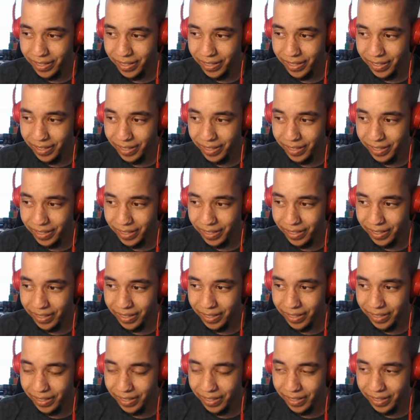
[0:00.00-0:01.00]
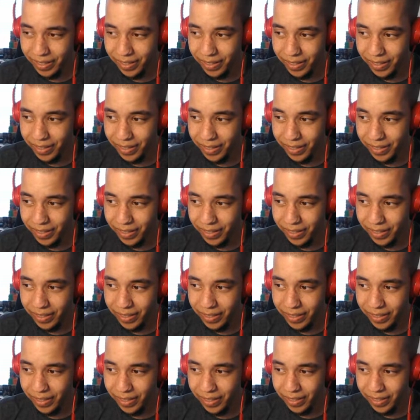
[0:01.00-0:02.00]

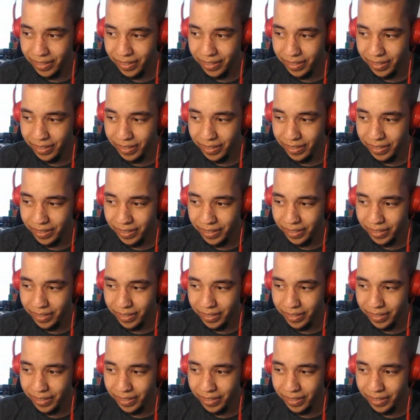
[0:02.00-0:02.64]
(no one is talking)